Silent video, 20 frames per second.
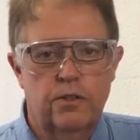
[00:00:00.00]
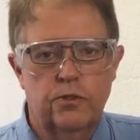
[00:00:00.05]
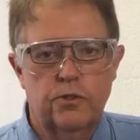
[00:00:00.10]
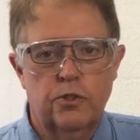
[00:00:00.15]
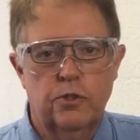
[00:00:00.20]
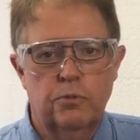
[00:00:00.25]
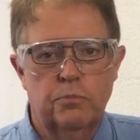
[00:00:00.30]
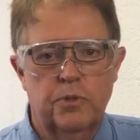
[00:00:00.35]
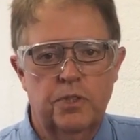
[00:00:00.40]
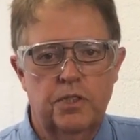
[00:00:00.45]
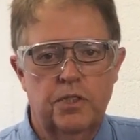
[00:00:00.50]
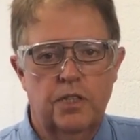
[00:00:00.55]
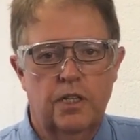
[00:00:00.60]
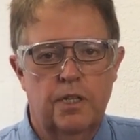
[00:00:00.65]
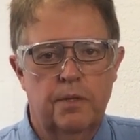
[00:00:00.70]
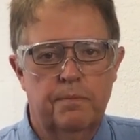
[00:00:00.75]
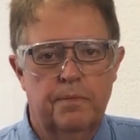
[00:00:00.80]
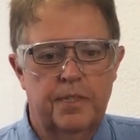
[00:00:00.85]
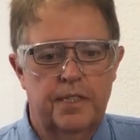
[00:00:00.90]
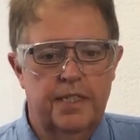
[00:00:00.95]
Oxenbridge.
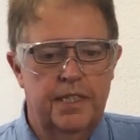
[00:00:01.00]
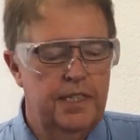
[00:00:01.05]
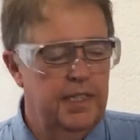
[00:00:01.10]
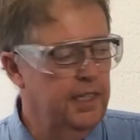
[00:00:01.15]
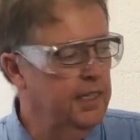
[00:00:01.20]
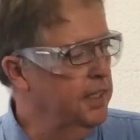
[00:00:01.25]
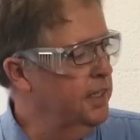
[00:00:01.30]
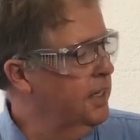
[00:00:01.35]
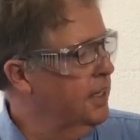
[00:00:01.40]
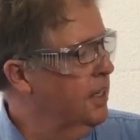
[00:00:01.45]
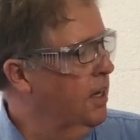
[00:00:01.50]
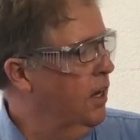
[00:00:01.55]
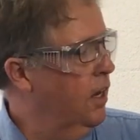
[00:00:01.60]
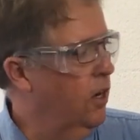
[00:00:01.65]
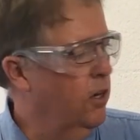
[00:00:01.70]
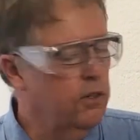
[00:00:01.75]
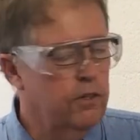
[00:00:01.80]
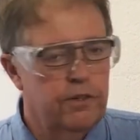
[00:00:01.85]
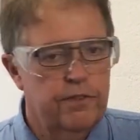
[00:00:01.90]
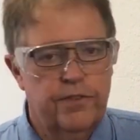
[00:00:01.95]
I'm the
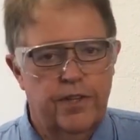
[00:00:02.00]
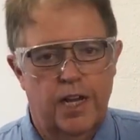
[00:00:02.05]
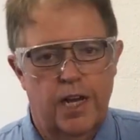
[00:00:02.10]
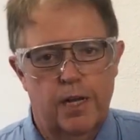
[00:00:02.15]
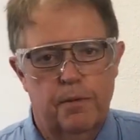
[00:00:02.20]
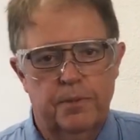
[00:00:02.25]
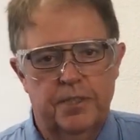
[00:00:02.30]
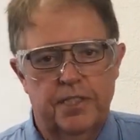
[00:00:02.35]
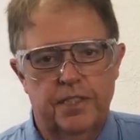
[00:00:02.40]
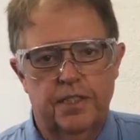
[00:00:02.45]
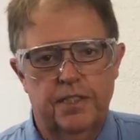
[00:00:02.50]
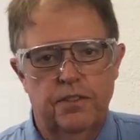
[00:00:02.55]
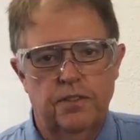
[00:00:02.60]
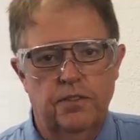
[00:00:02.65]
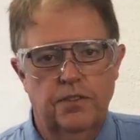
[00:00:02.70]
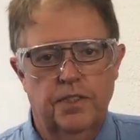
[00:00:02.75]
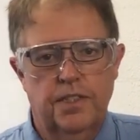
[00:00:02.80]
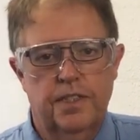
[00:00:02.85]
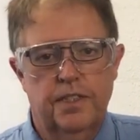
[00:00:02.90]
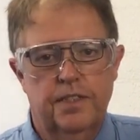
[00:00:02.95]
owner of Carbartec
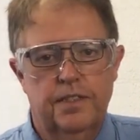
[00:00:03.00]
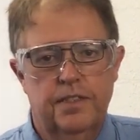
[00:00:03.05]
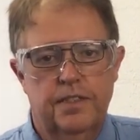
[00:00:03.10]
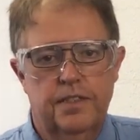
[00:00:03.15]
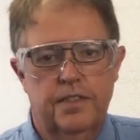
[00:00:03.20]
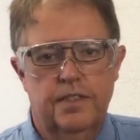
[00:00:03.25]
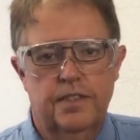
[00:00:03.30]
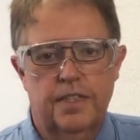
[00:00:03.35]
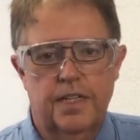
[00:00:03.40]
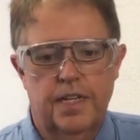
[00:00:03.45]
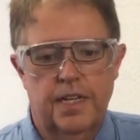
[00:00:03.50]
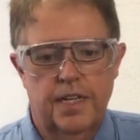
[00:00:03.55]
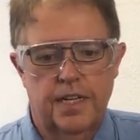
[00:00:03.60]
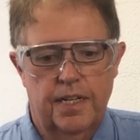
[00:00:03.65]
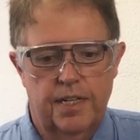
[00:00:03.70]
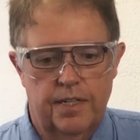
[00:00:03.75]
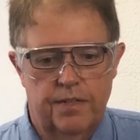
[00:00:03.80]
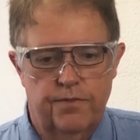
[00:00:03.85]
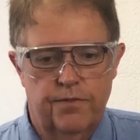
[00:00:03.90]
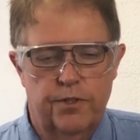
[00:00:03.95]
New Zealand
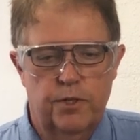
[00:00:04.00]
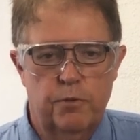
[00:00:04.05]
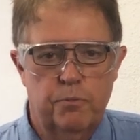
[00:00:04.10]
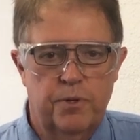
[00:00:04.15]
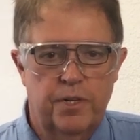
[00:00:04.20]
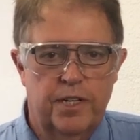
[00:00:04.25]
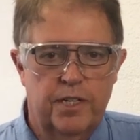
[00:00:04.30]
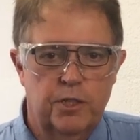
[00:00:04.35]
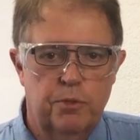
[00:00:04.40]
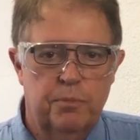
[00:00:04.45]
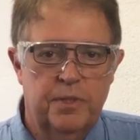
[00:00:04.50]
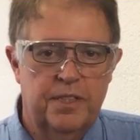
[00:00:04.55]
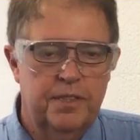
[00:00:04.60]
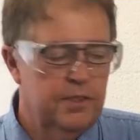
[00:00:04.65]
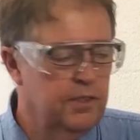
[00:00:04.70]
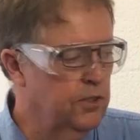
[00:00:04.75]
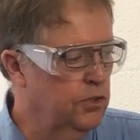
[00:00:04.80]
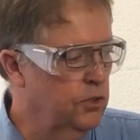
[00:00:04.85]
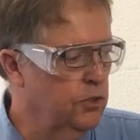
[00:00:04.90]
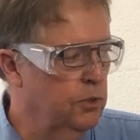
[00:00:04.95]
and very proud to be the
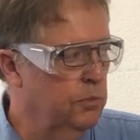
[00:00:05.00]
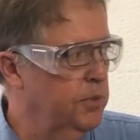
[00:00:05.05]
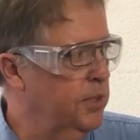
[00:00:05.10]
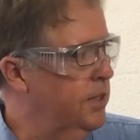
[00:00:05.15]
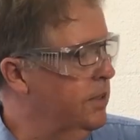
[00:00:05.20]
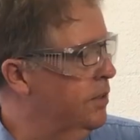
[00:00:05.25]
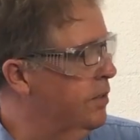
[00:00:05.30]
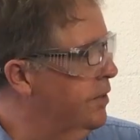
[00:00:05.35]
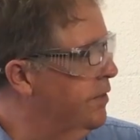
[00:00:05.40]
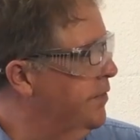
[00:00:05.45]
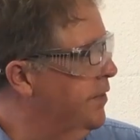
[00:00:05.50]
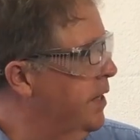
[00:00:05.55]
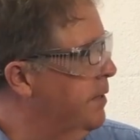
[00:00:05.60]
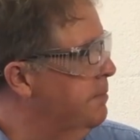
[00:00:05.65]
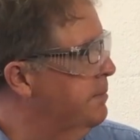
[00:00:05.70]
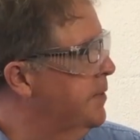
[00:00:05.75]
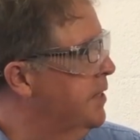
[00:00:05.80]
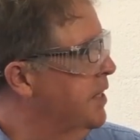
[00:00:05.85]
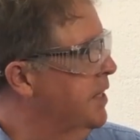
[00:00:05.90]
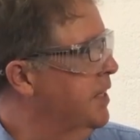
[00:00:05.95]
distributor of
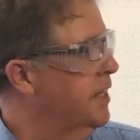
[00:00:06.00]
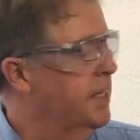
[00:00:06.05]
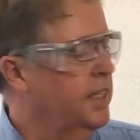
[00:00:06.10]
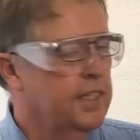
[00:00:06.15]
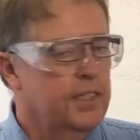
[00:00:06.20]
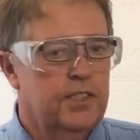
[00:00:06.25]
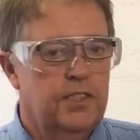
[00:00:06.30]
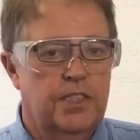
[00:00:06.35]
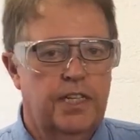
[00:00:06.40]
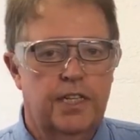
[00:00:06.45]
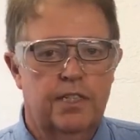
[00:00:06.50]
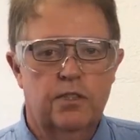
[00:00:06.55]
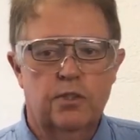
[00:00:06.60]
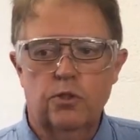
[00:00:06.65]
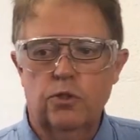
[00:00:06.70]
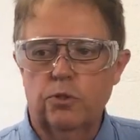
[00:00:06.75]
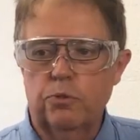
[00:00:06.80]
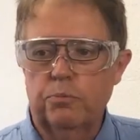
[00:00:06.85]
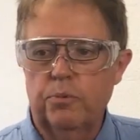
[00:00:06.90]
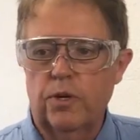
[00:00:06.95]

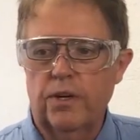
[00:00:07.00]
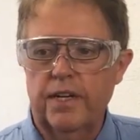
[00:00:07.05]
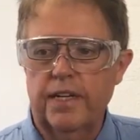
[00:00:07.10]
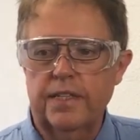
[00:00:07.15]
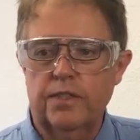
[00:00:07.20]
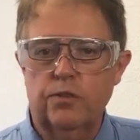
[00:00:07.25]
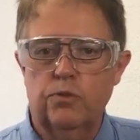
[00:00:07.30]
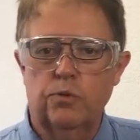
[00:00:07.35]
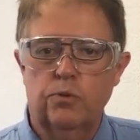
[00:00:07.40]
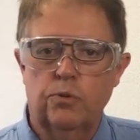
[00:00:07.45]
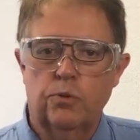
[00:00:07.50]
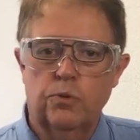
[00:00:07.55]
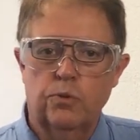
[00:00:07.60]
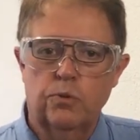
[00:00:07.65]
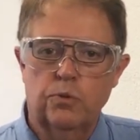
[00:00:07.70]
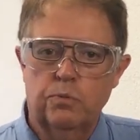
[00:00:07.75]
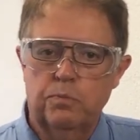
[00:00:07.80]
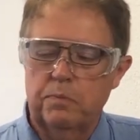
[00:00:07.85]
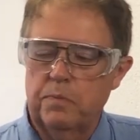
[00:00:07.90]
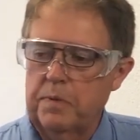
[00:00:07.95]
Technitool products,
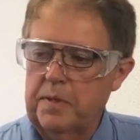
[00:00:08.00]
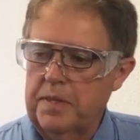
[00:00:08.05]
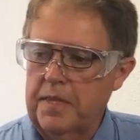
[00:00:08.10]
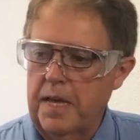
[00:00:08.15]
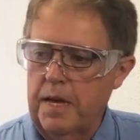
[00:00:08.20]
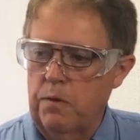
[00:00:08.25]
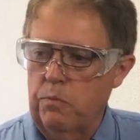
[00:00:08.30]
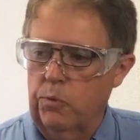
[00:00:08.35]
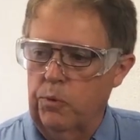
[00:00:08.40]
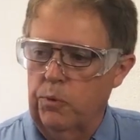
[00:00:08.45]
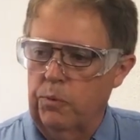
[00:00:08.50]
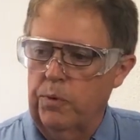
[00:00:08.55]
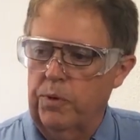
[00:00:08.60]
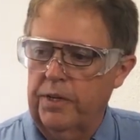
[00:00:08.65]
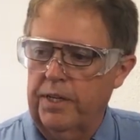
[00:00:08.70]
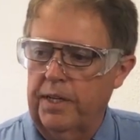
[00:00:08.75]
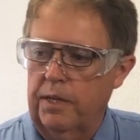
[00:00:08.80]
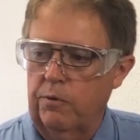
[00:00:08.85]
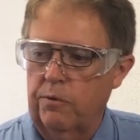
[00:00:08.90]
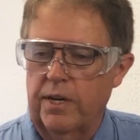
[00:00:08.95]
or their
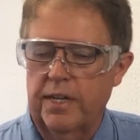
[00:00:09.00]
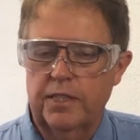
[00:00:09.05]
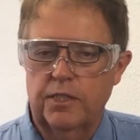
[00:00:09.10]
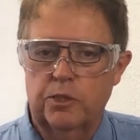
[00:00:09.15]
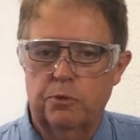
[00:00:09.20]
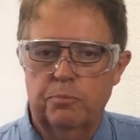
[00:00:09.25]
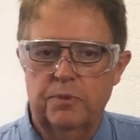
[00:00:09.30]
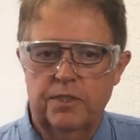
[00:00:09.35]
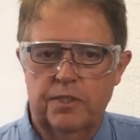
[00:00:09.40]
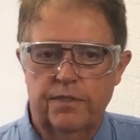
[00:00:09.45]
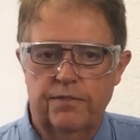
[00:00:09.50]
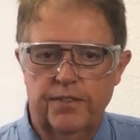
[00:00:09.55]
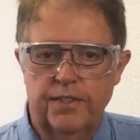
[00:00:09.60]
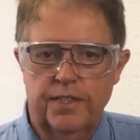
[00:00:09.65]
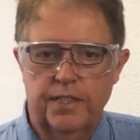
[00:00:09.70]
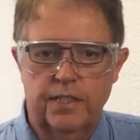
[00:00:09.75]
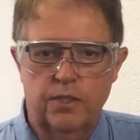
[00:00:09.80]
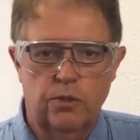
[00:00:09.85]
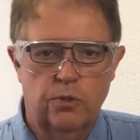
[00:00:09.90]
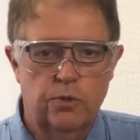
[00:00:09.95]
woodworking range
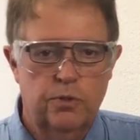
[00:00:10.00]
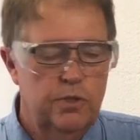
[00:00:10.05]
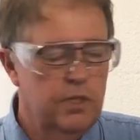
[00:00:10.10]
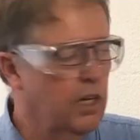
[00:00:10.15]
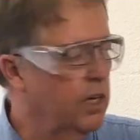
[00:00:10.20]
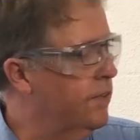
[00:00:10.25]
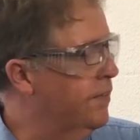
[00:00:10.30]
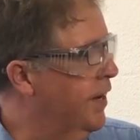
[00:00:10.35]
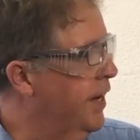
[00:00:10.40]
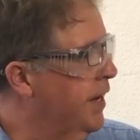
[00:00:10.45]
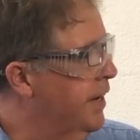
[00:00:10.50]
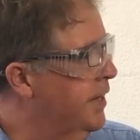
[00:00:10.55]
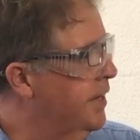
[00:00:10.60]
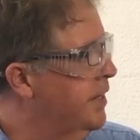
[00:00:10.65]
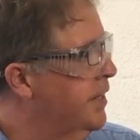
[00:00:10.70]
specifically called Nova.